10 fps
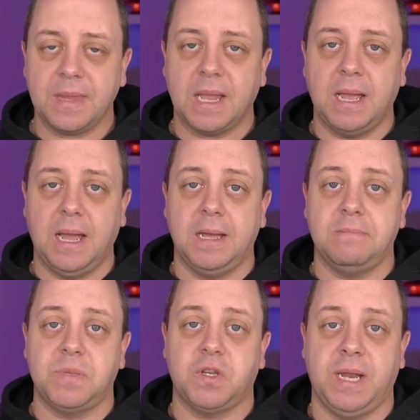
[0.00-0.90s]

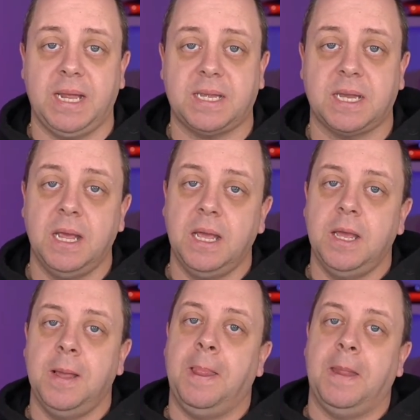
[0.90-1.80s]
Um, so that's
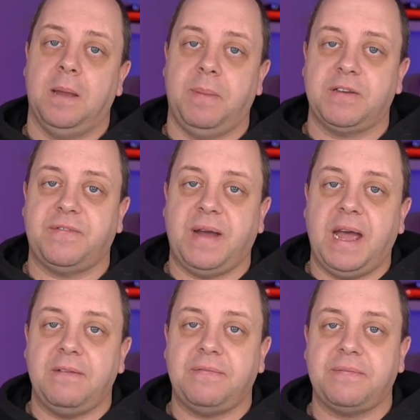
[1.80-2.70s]
about
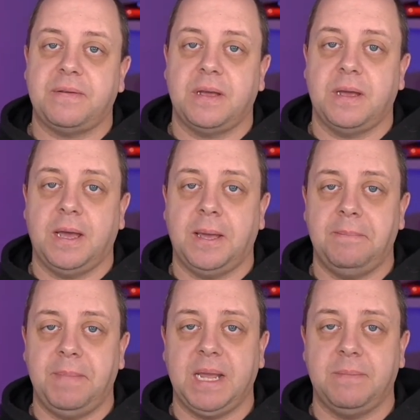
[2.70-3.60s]
5 uh,
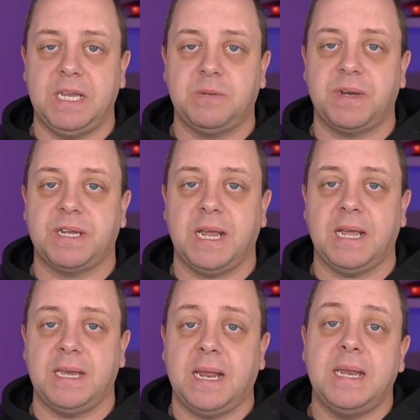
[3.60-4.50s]
megabits per
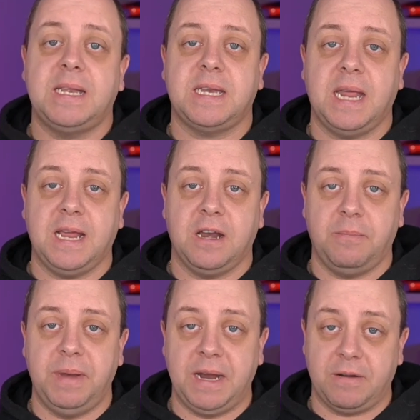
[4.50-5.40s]
second that it's taken
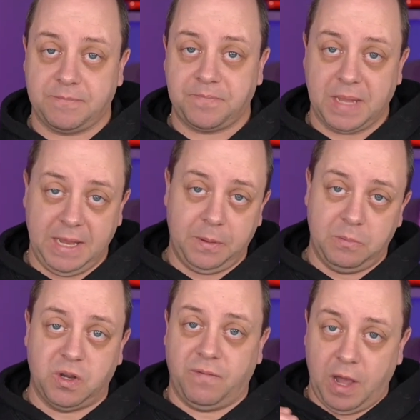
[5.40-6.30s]
up there in
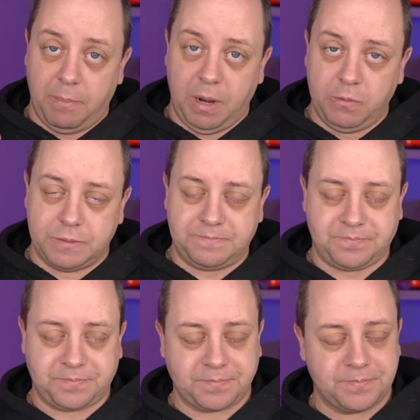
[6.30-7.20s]
terms of upload.
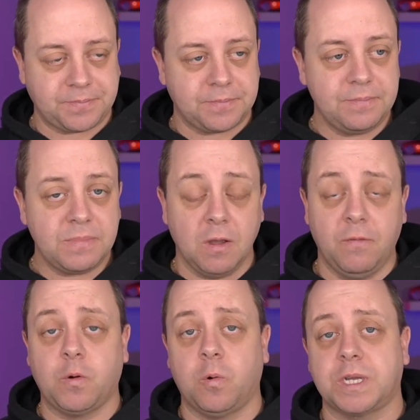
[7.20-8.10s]

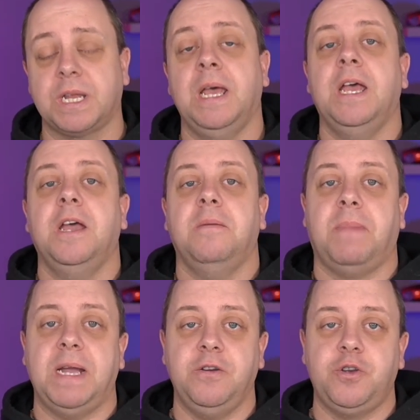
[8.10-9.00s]
Of course,
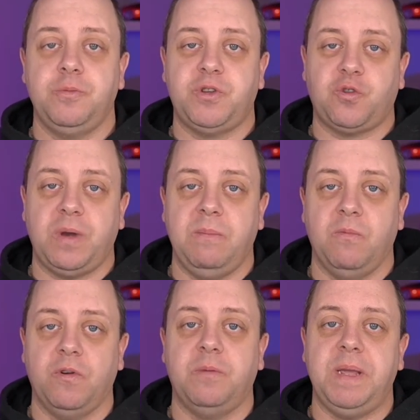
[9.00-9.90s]
my YouTube stream
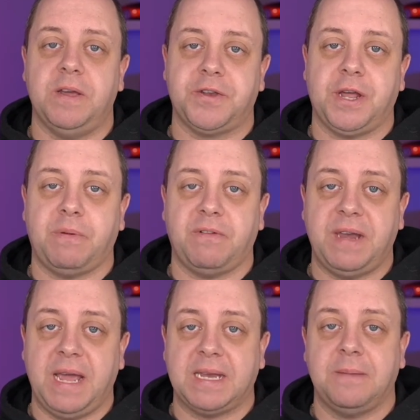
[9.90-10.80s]
would be on top of
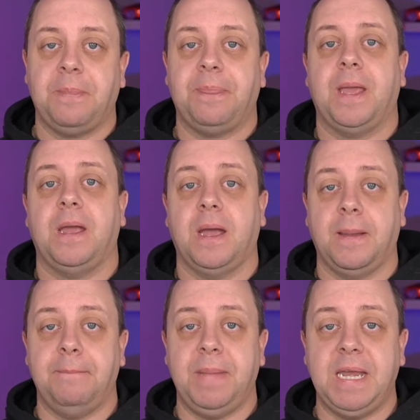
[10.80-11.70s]
that, uh,
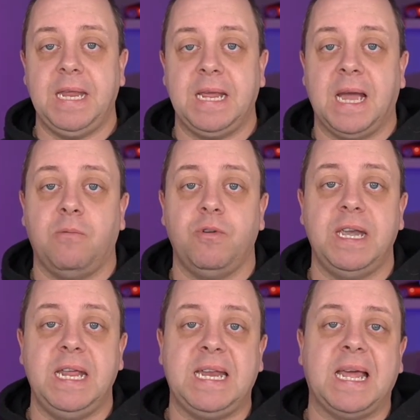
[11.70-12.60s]
meaning I would
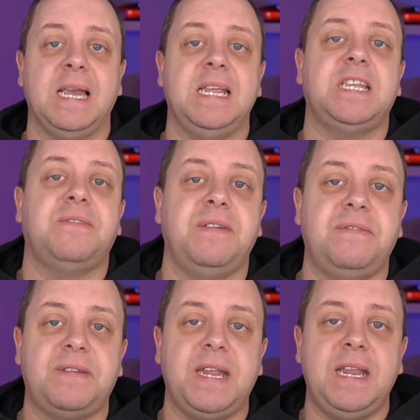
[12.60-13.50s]
need at least
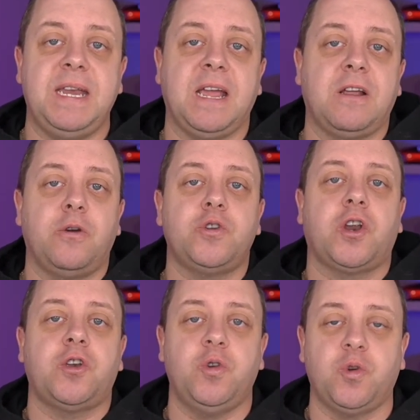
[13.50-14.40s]
15 and closer
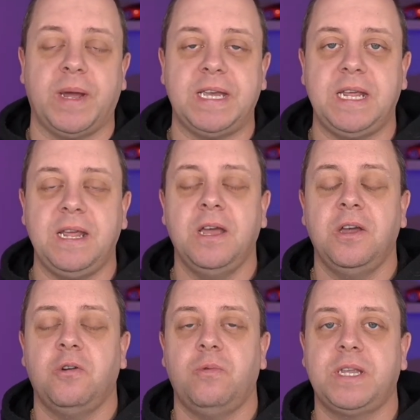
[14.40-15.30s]
to 20
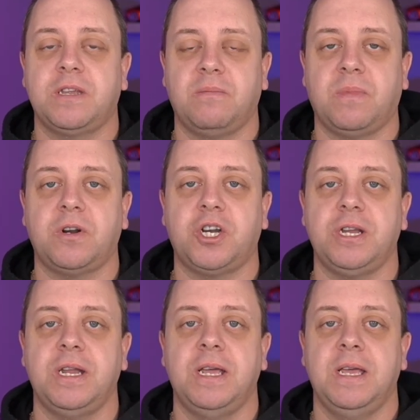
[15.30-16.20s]
with some
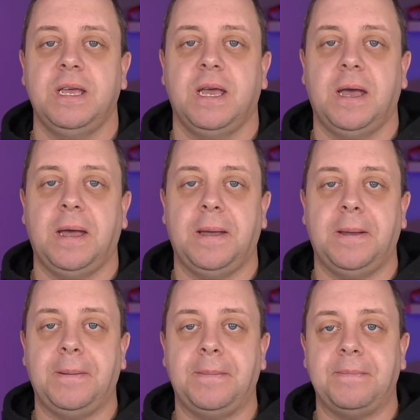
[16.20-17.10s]
margin
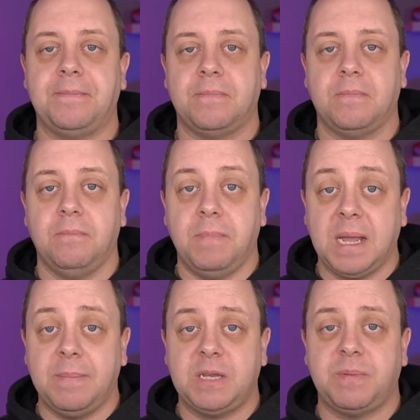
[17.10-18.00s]
um,
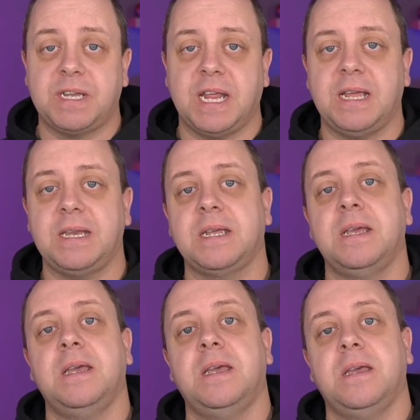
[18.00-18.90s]
megabits per second
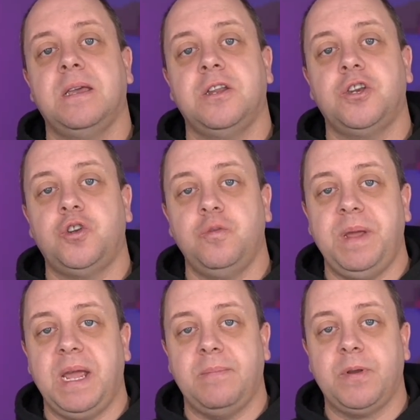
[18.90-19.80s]
to
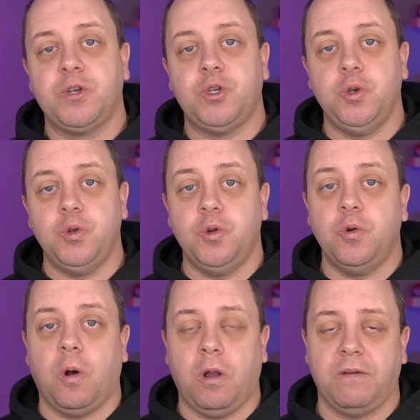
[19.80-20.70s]
be able to do
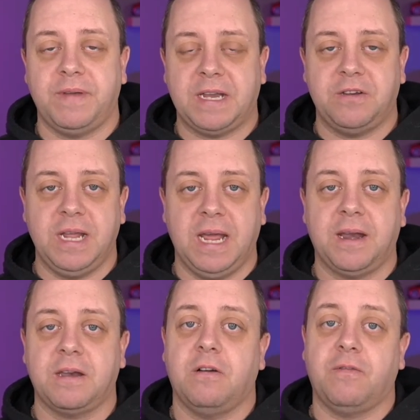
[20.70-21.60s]
all of that
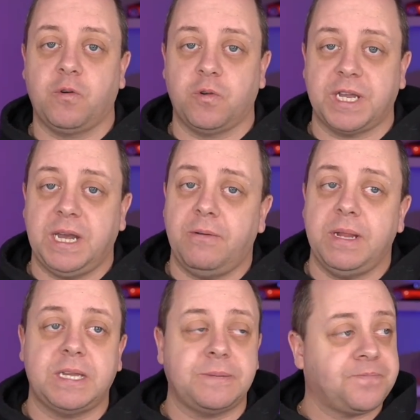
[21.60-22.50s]
together. Of course, there is